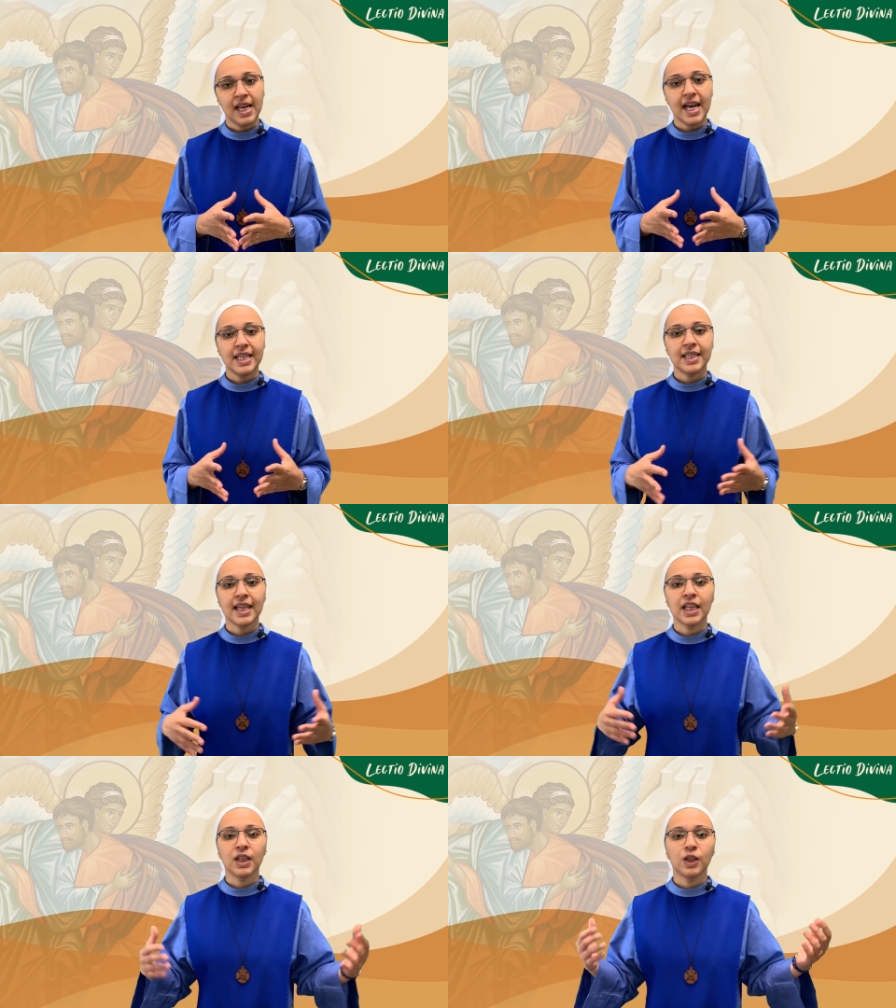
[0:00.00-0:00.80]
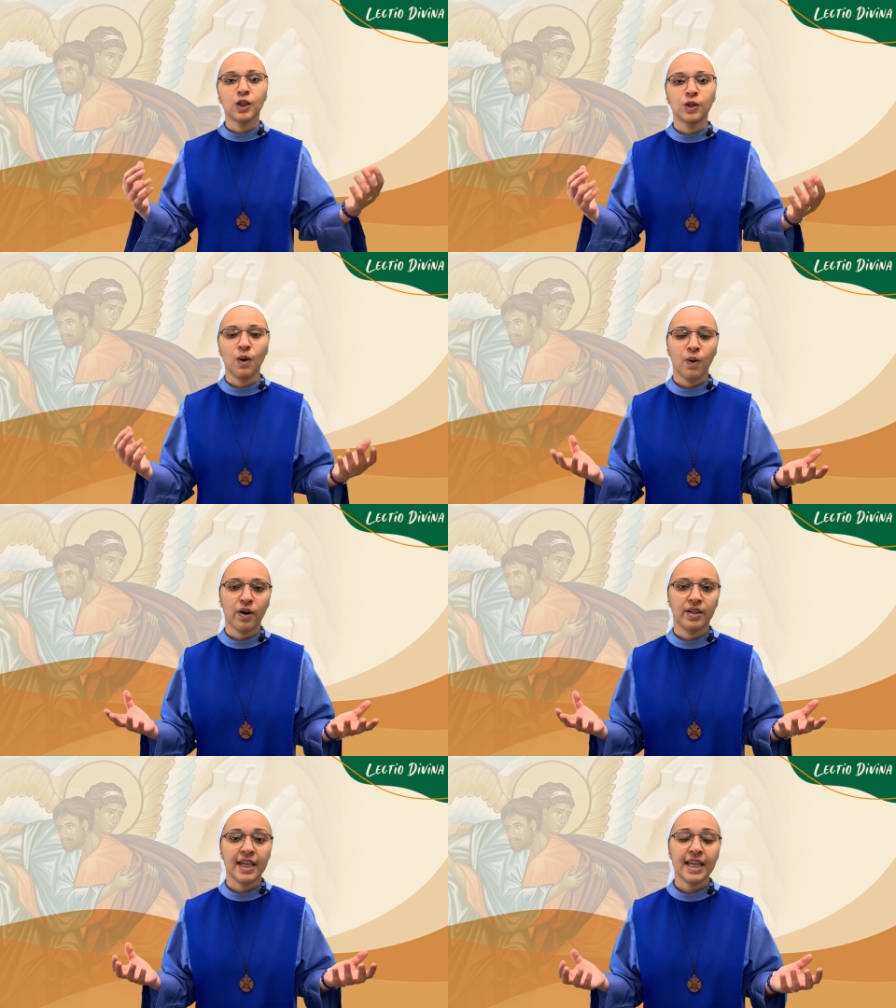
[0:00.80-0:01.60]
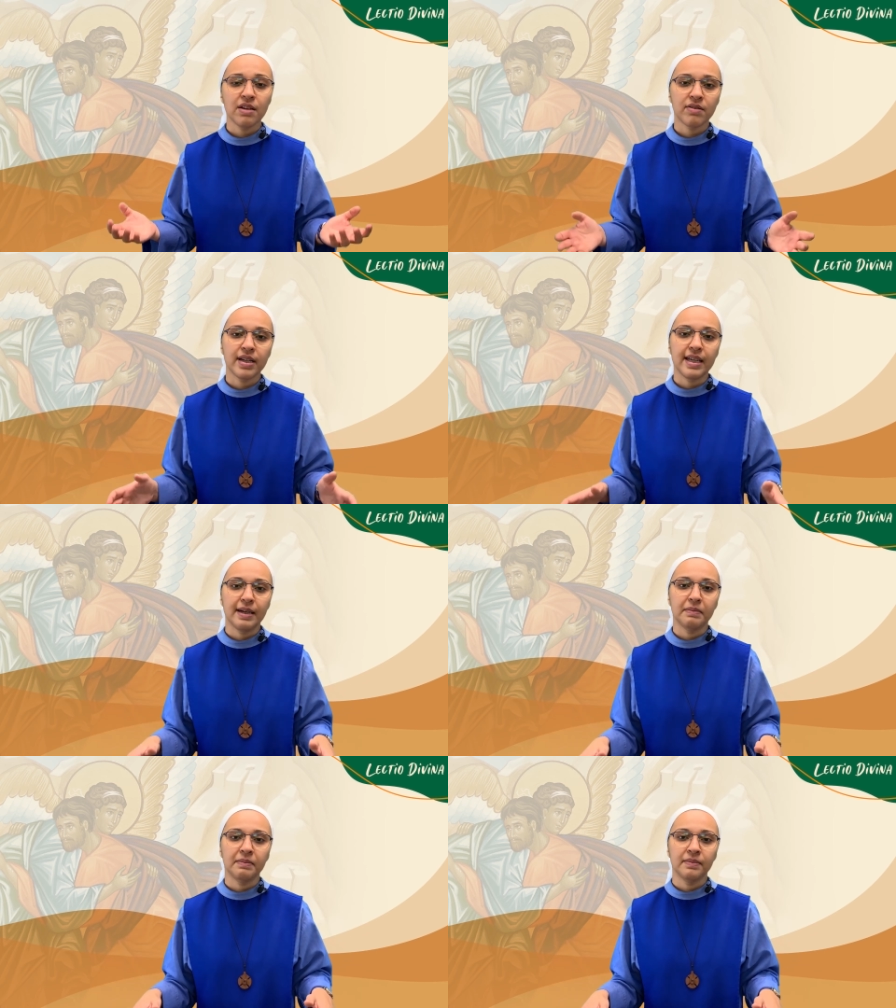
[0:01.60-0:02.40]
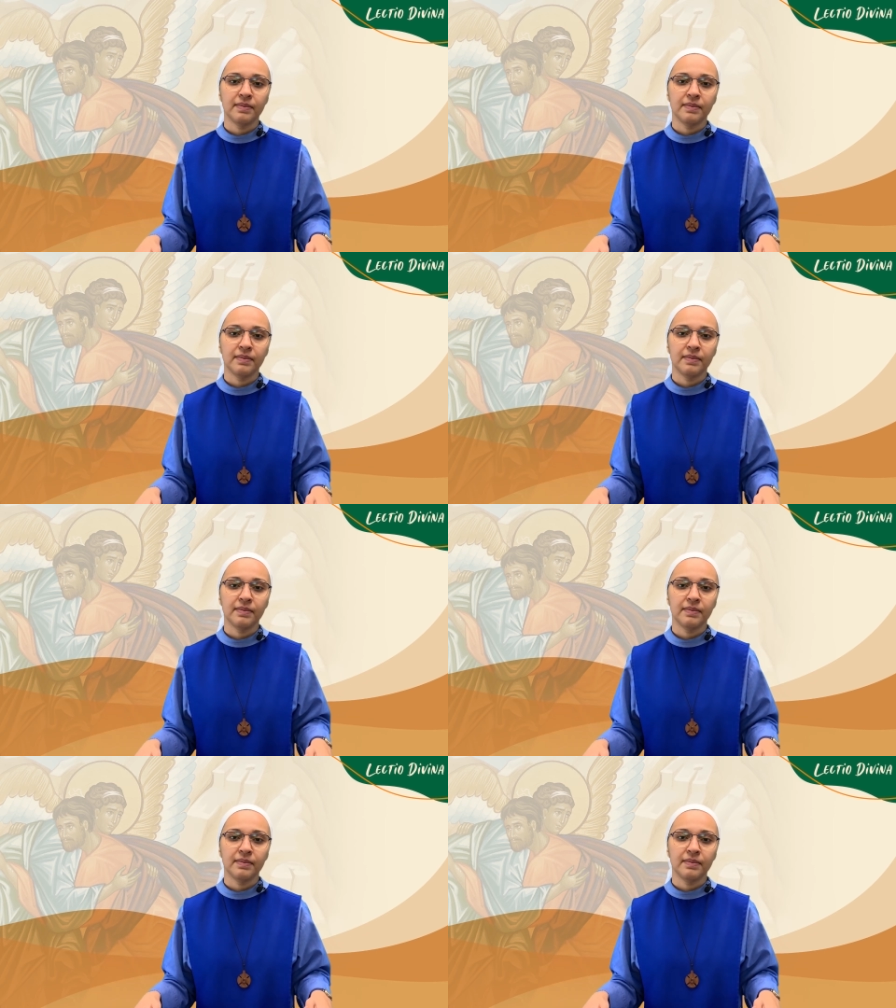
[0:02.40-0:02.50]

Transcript: and say, Lord, here I am.